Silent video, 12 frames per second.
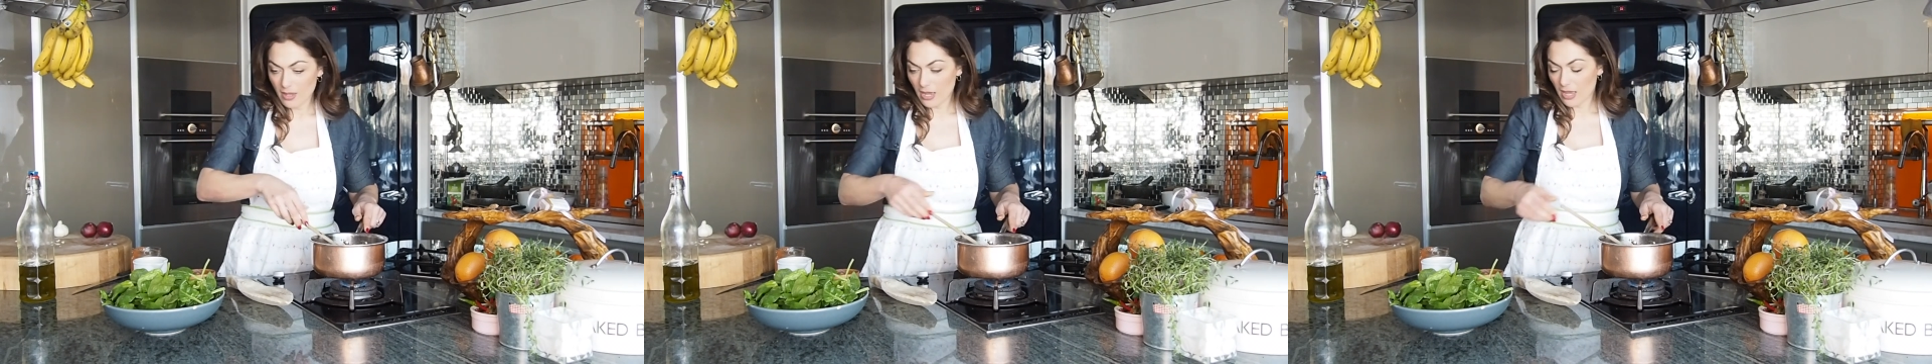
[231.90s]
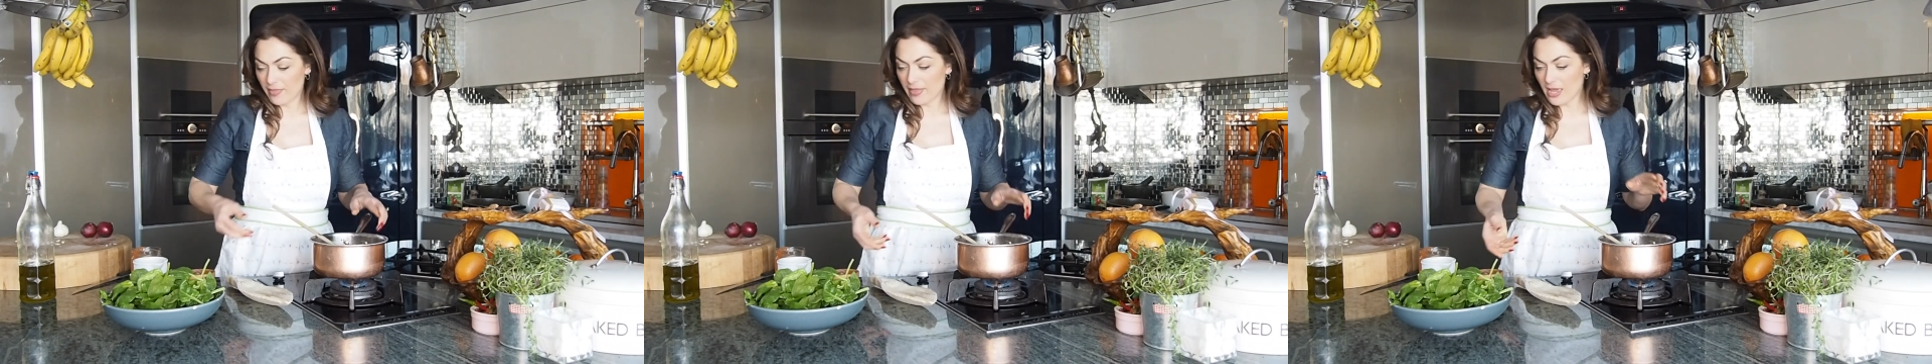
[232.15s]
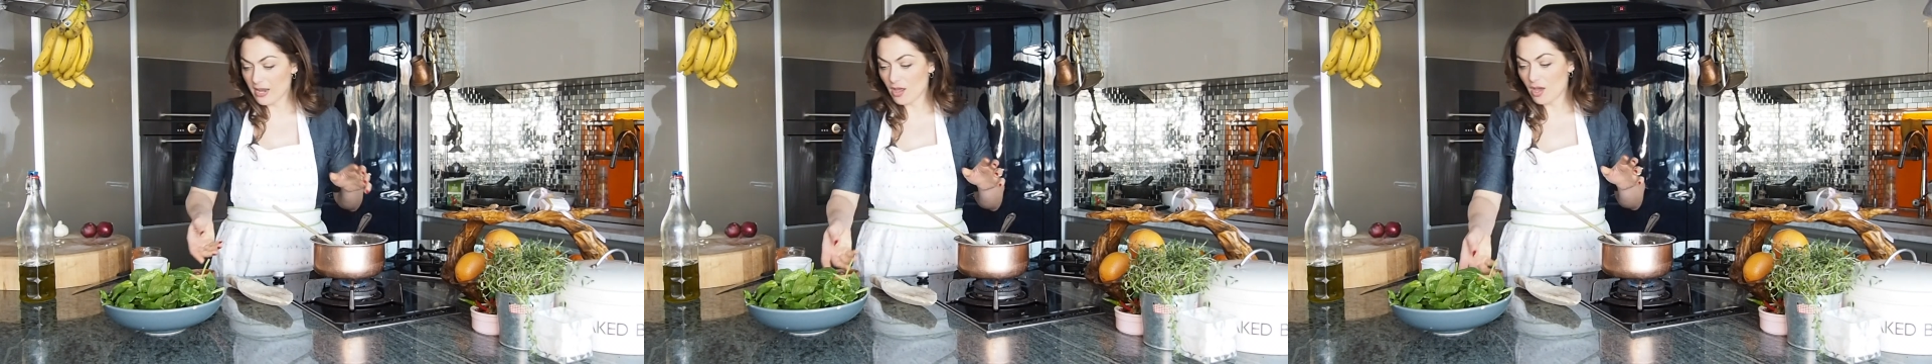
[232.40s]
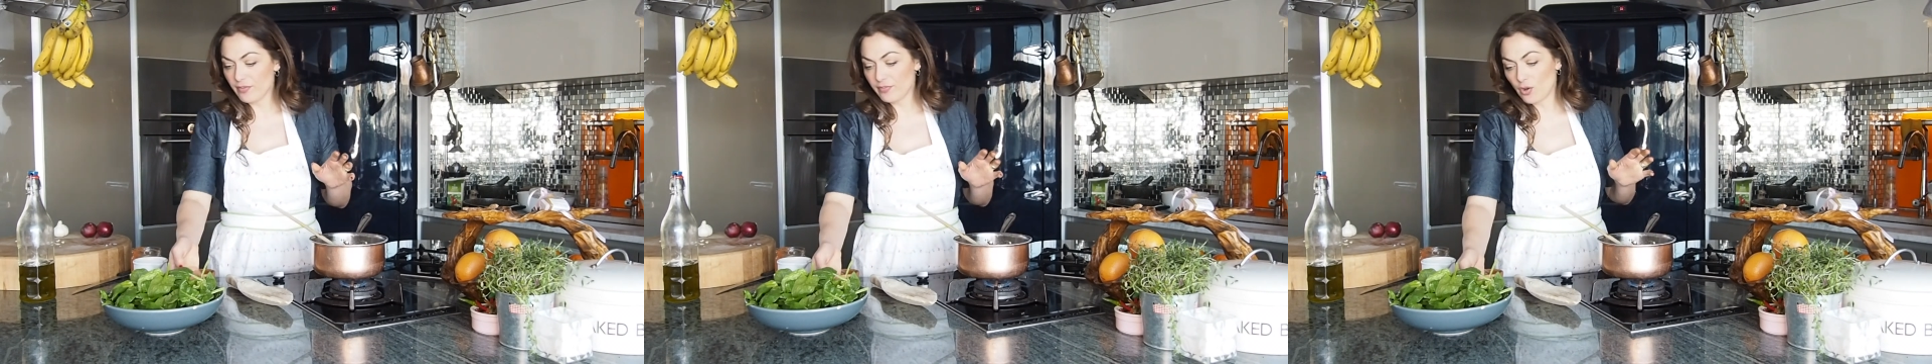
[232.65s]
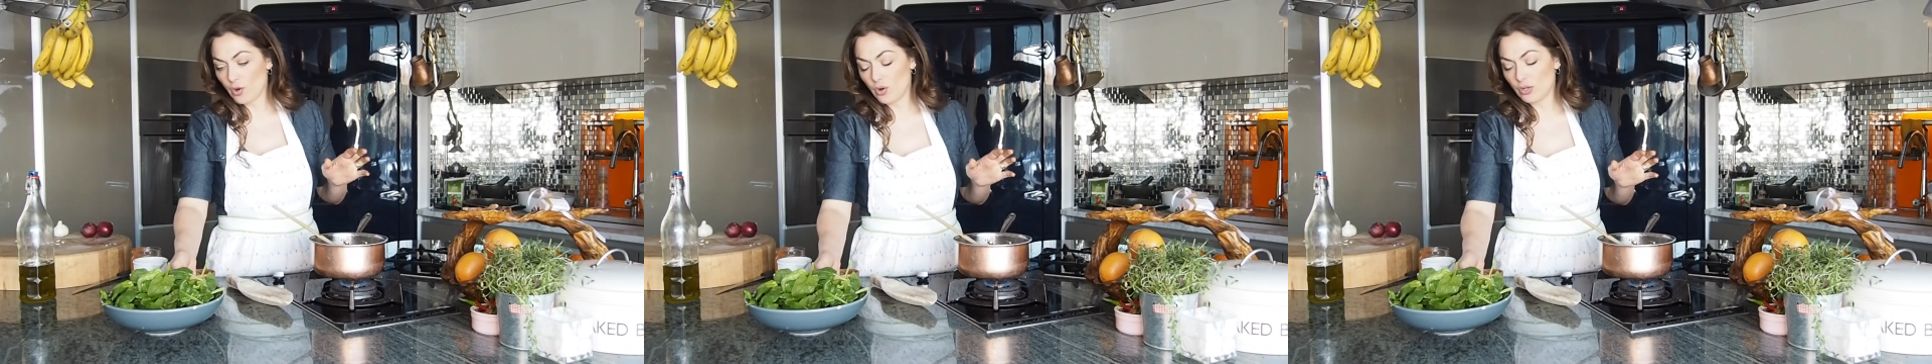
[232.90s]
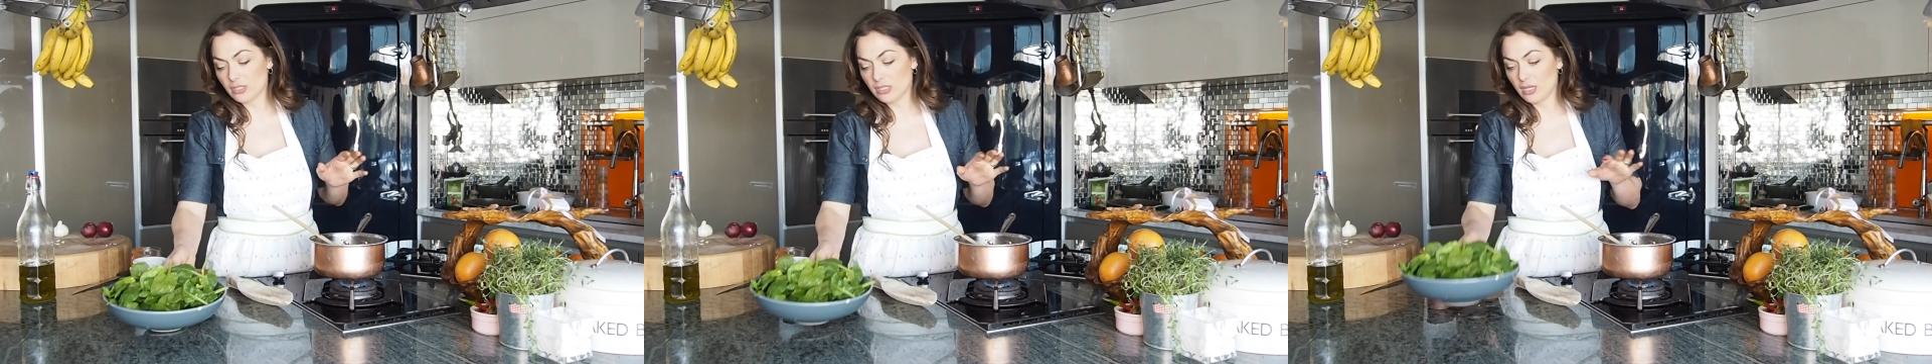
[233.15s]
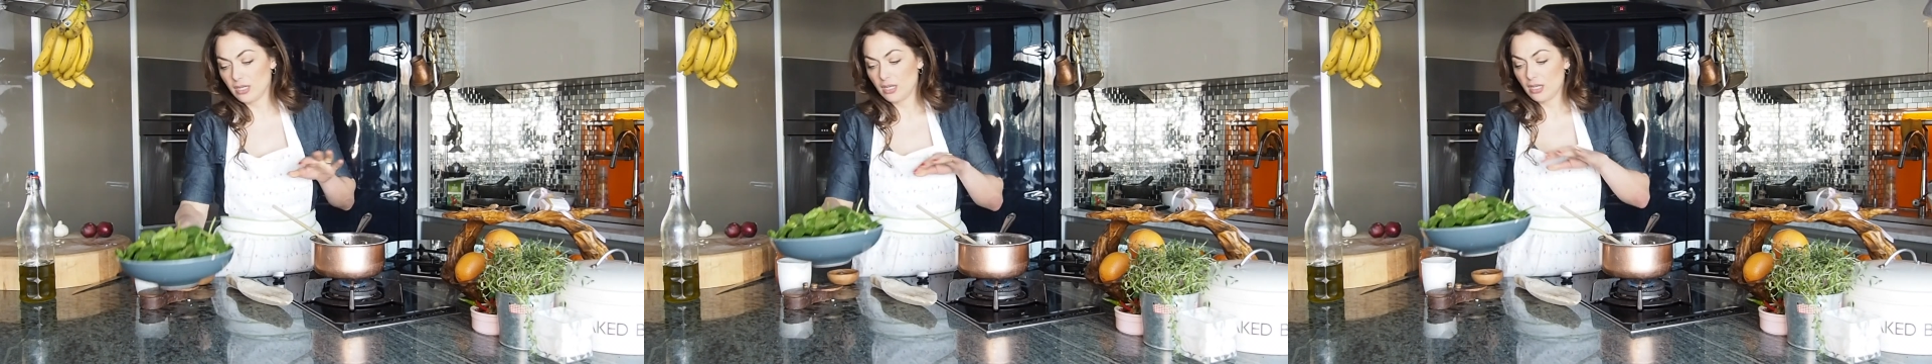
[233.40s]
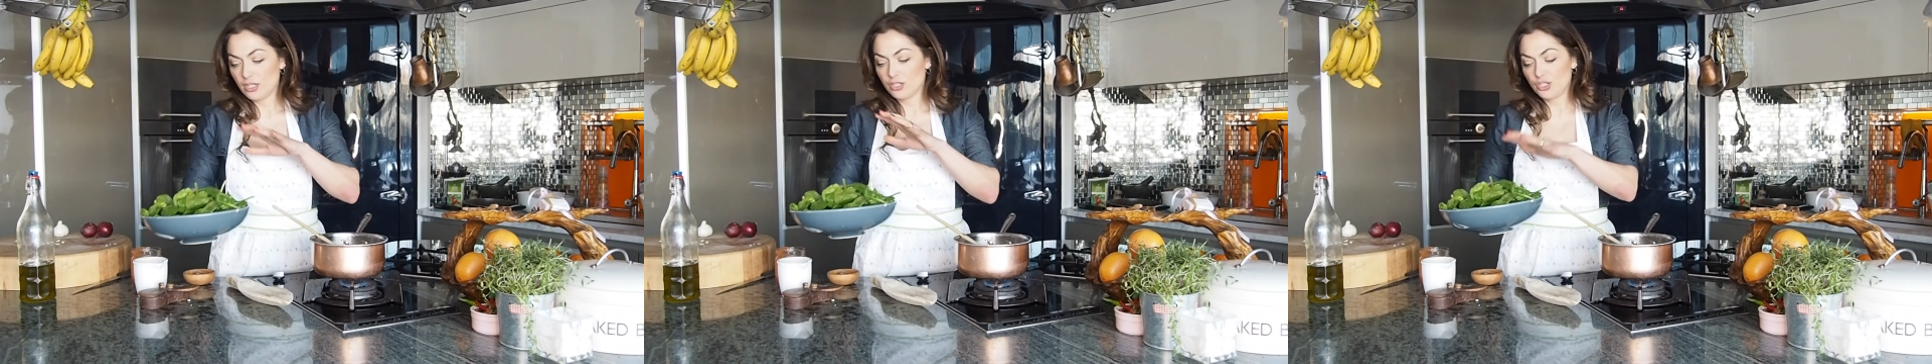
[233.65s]
And then I've got
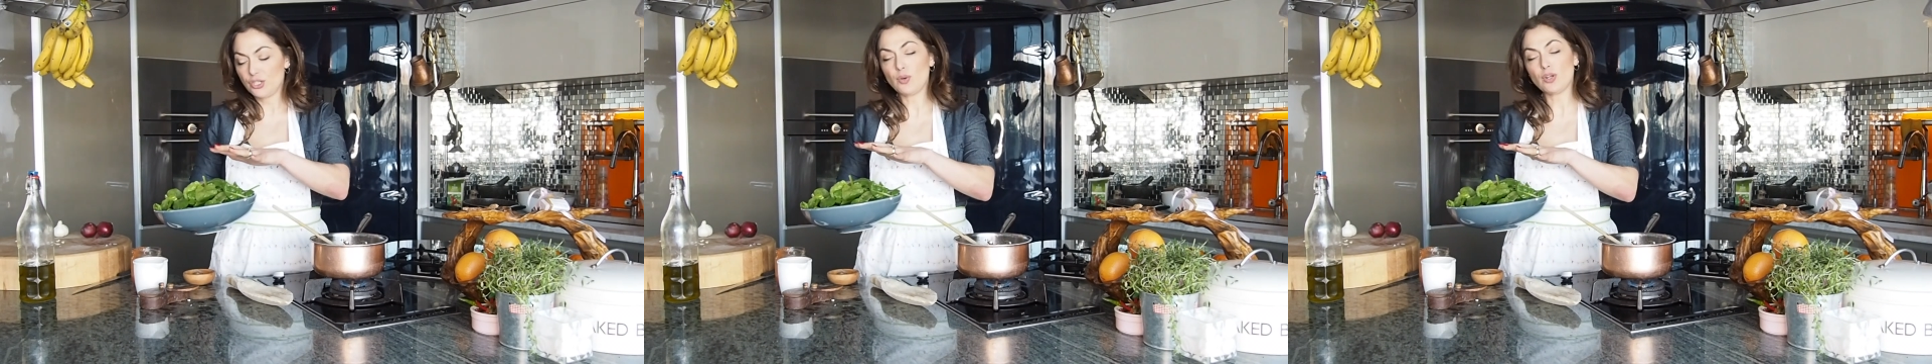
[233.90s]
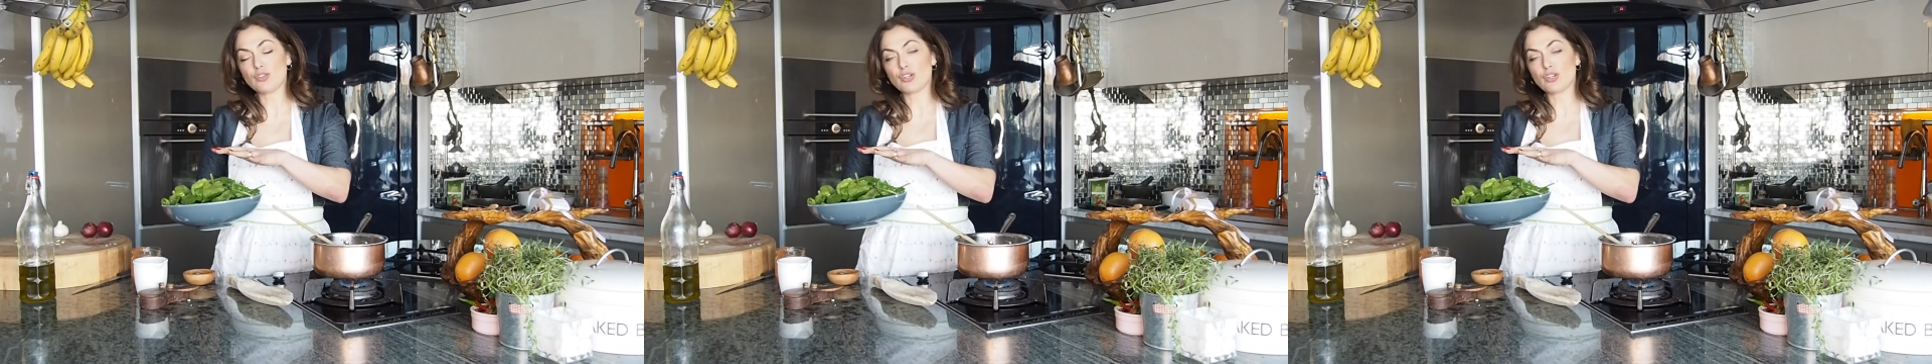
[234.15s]
200